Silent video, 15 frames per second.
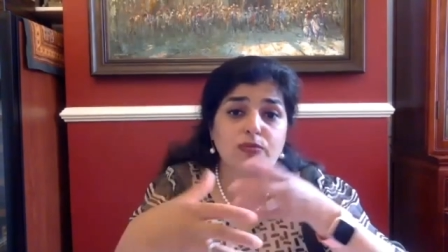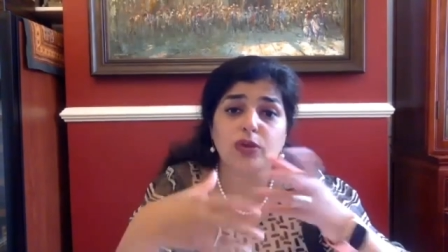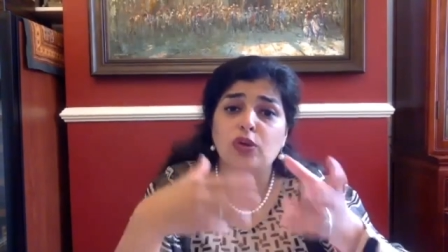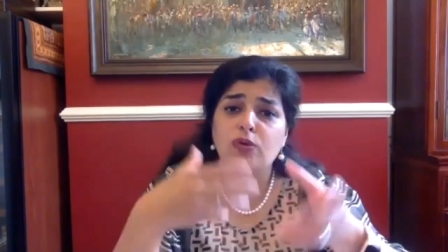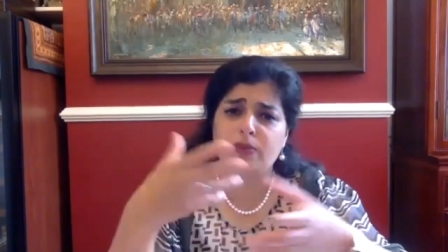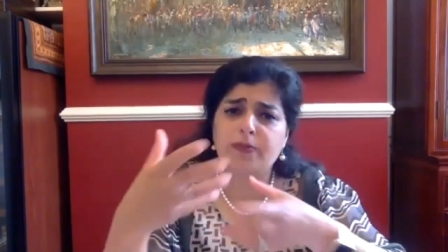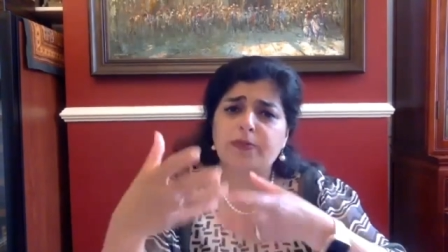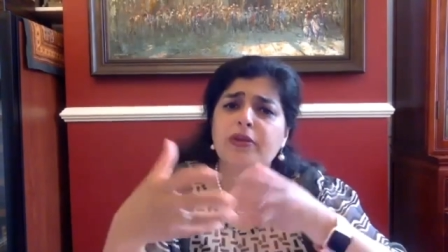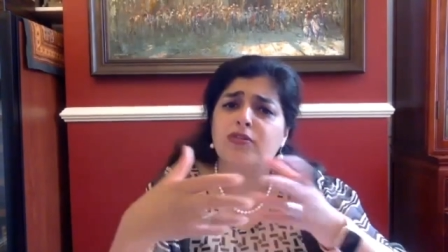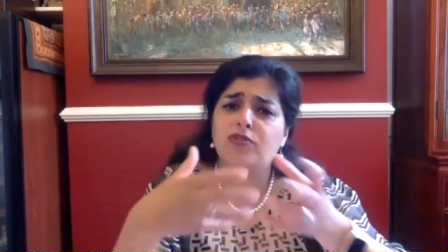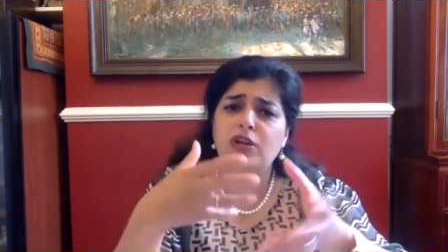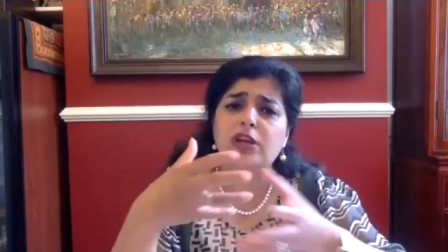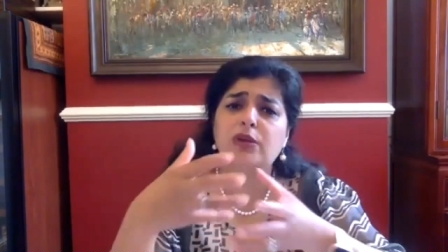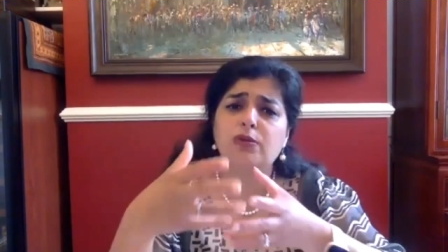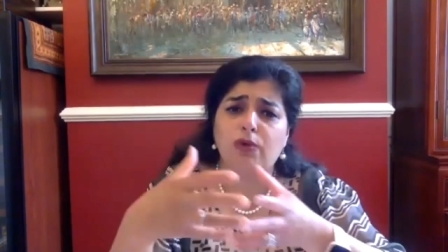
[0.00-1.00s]
You know, people
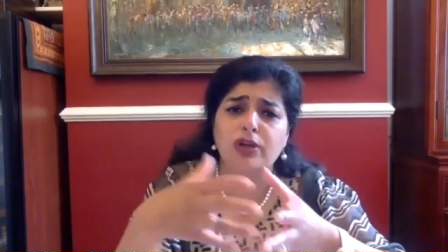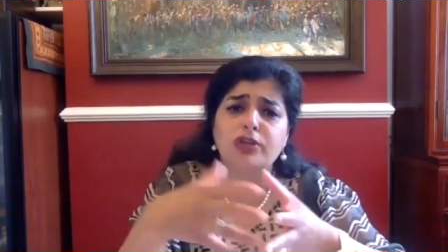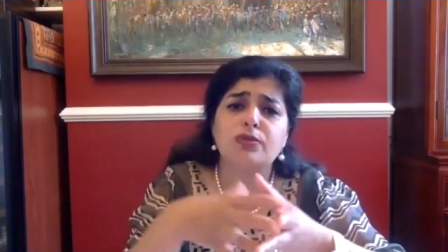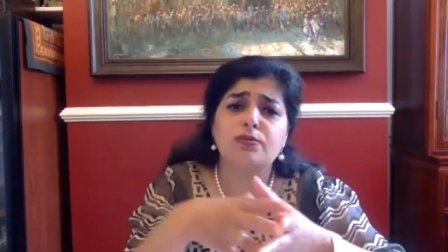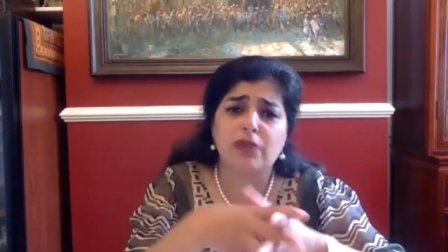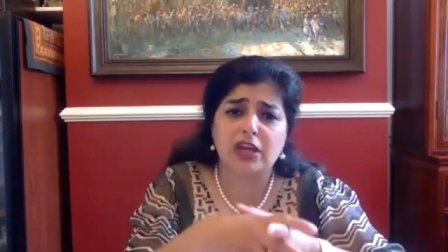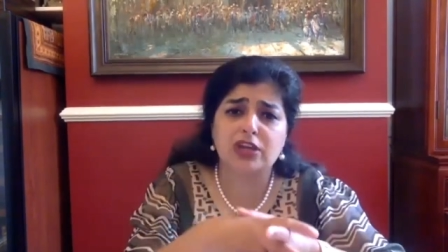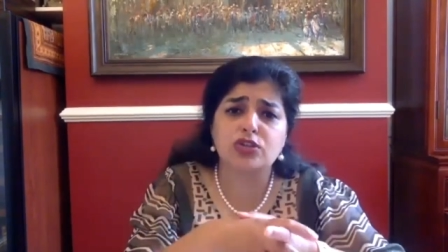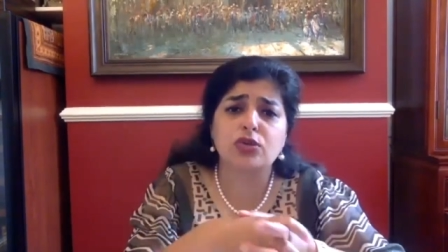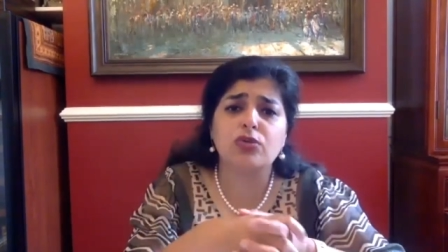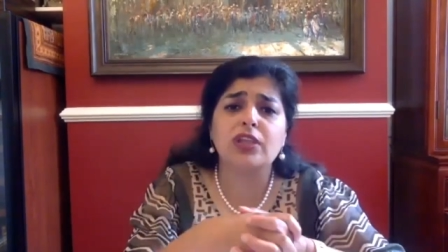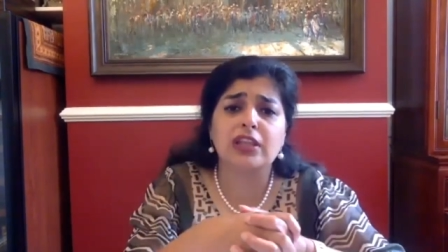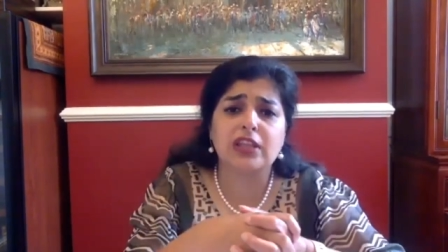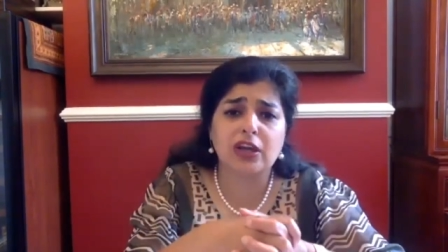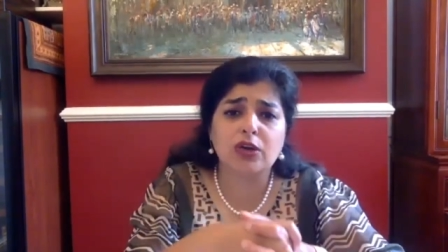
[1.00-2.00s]
really want to make sure
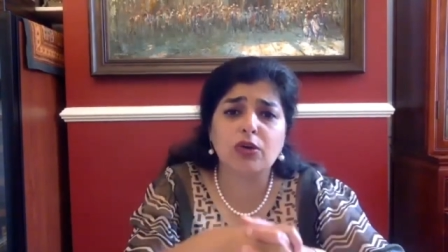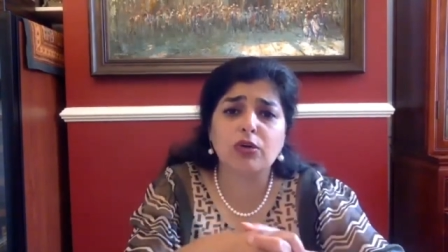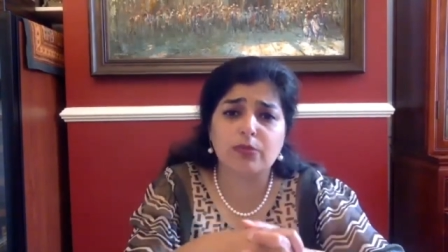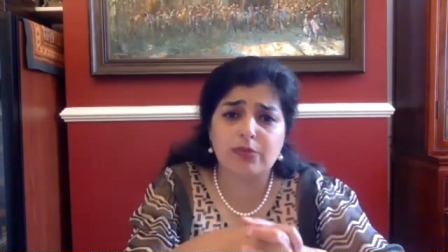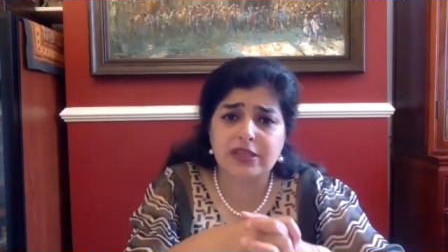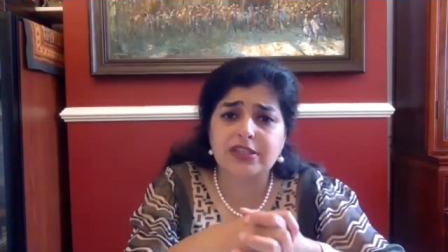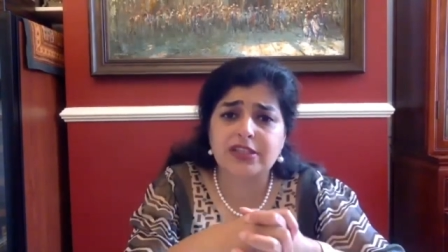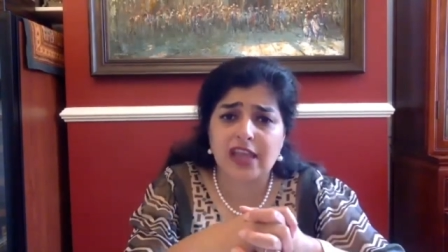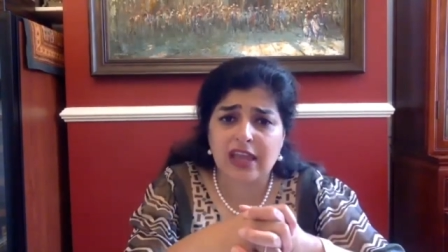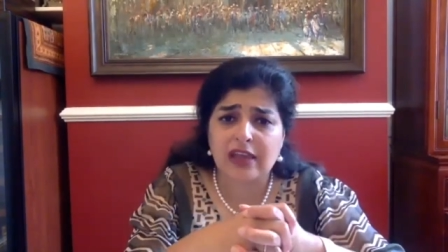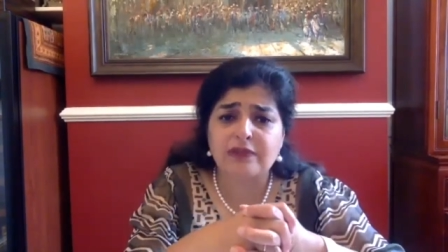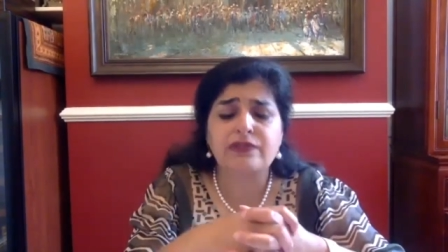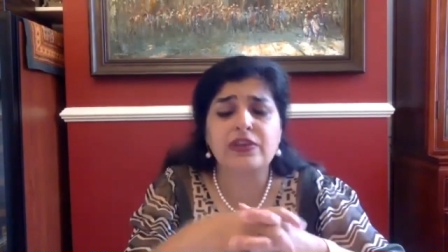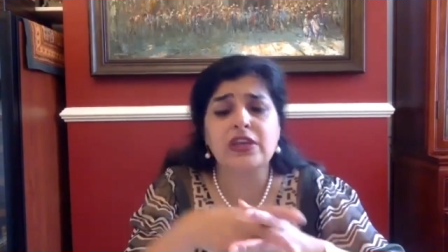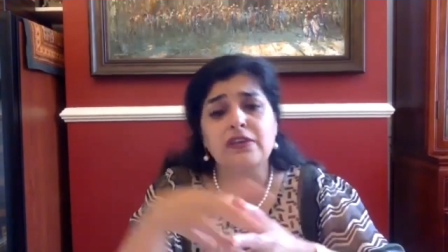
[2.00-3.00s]
that they're going to be
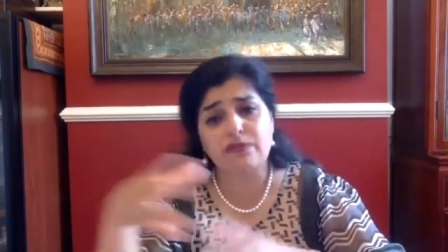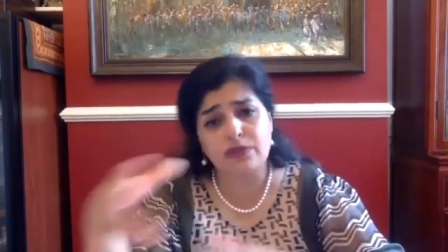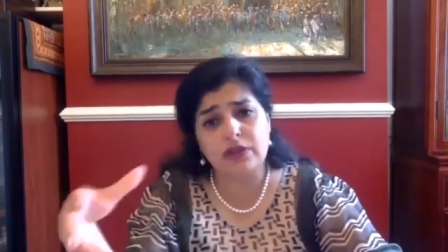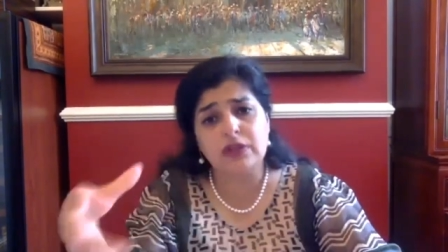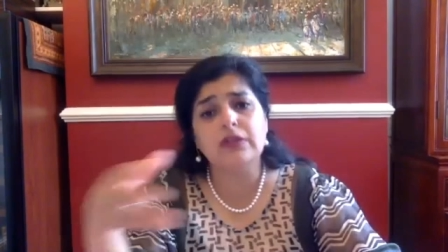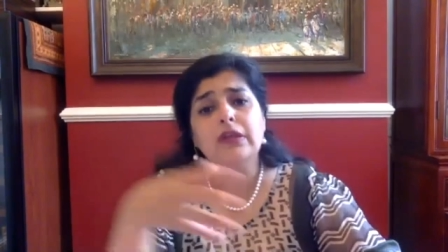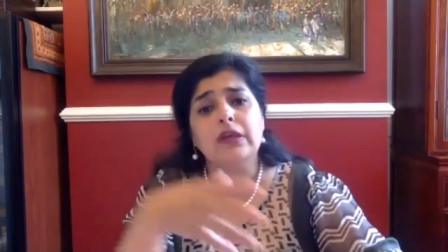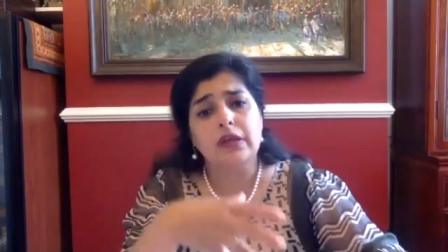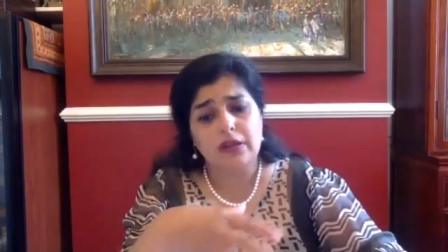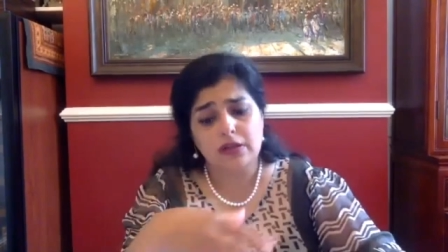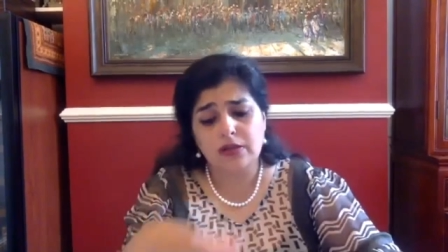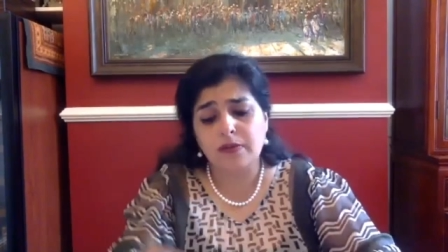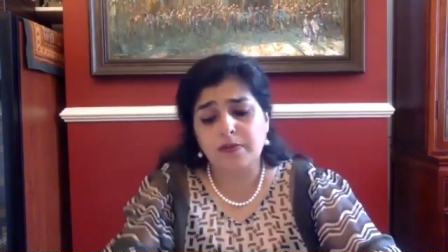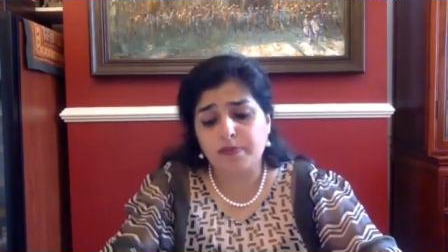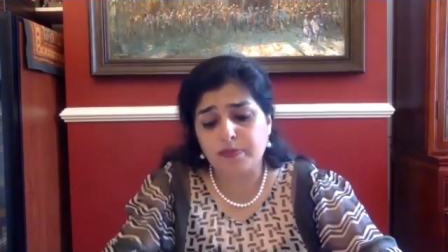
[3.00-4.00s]
safe, even
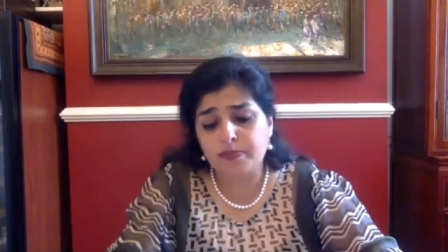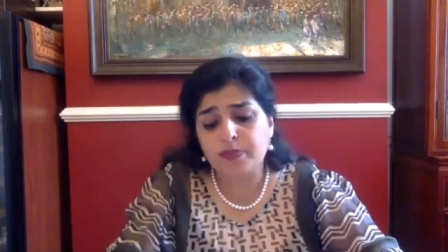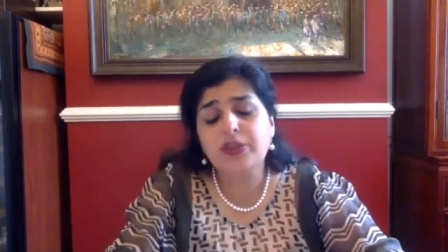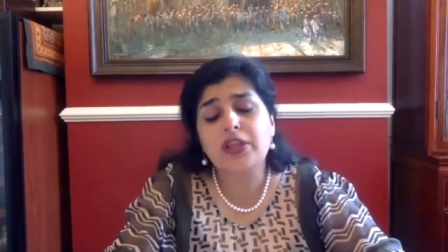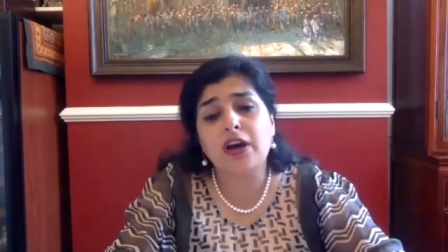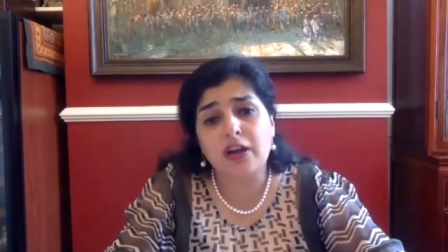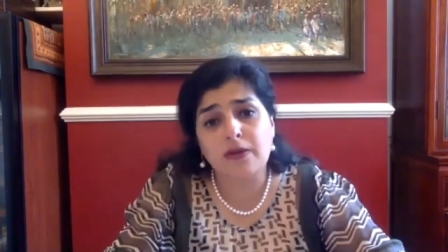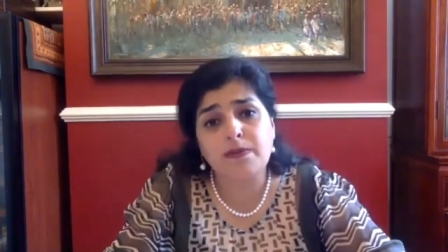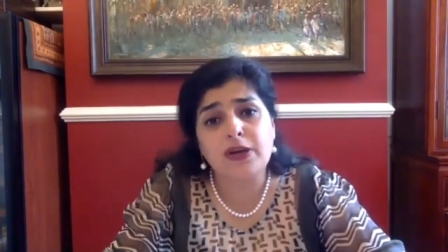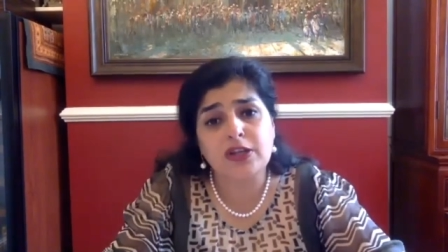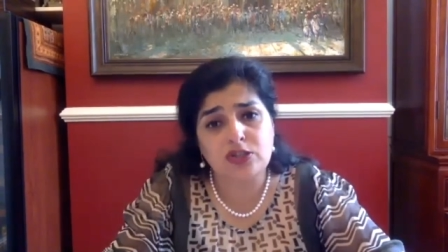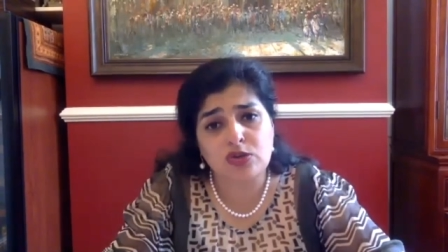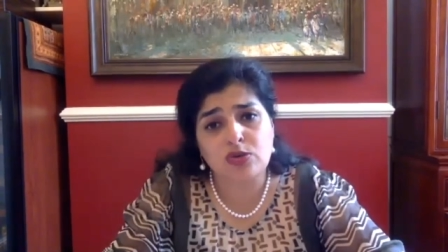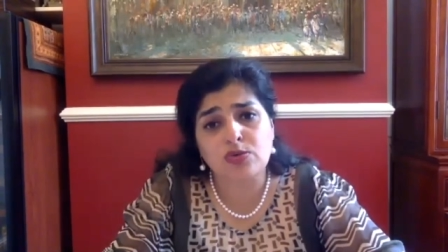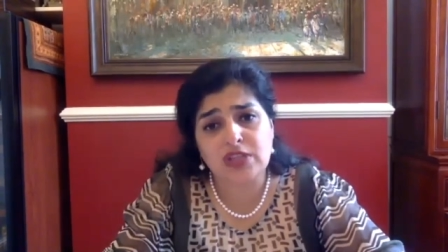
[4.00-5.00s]
the third
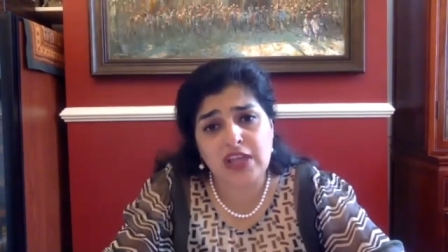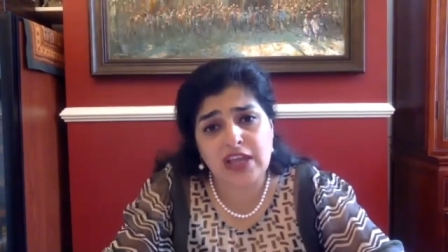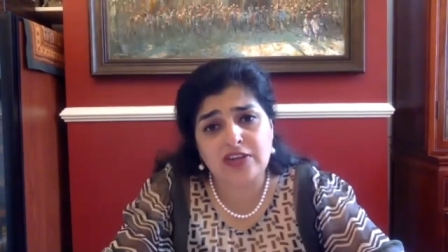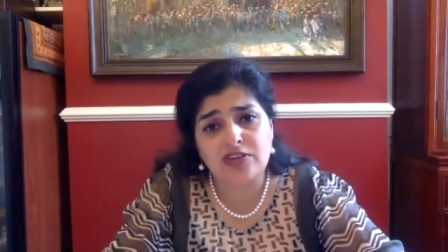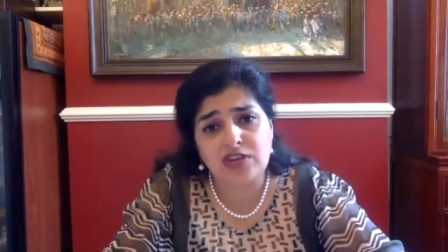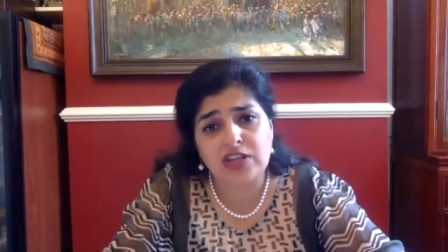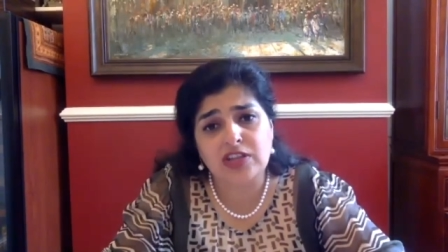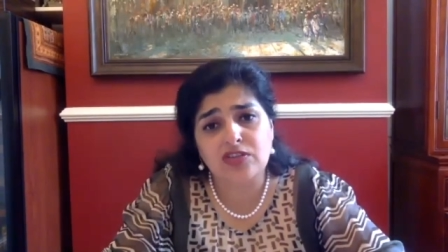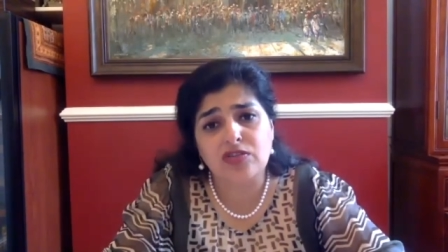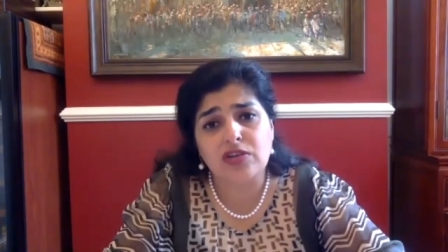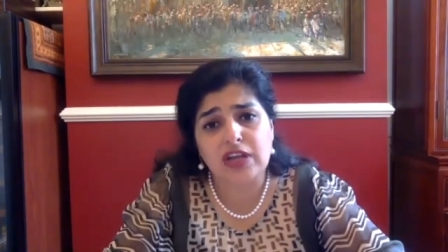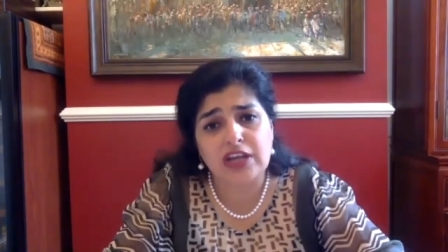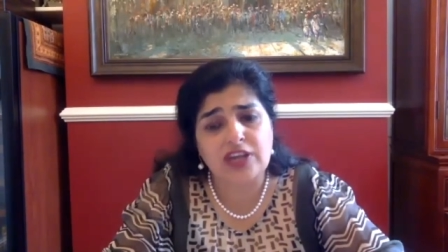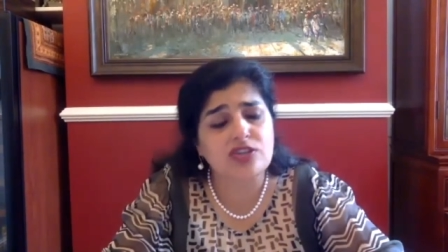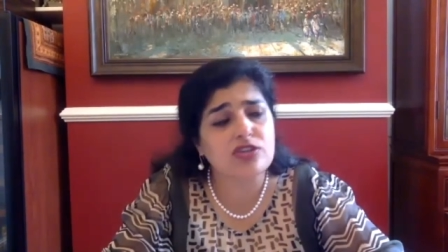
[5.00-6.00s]
person who's entering the
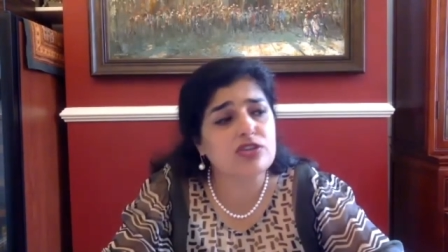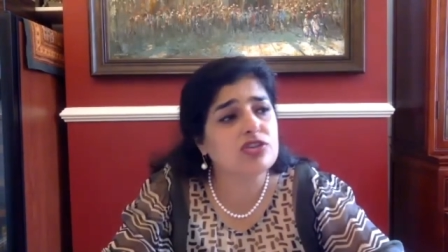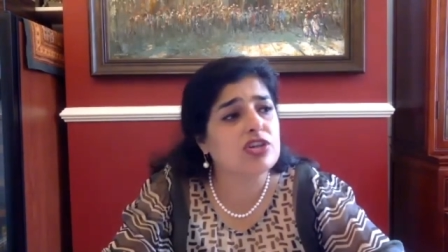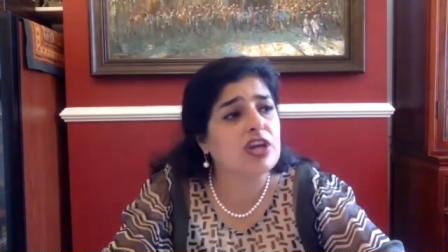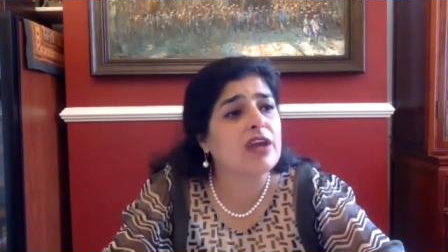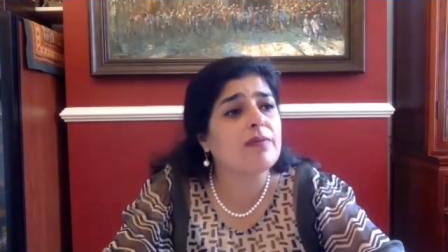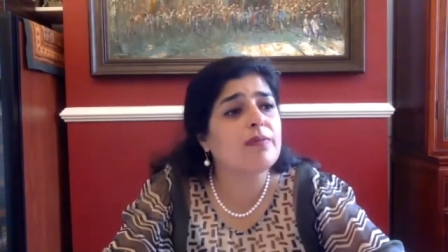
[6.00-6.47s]
relationship.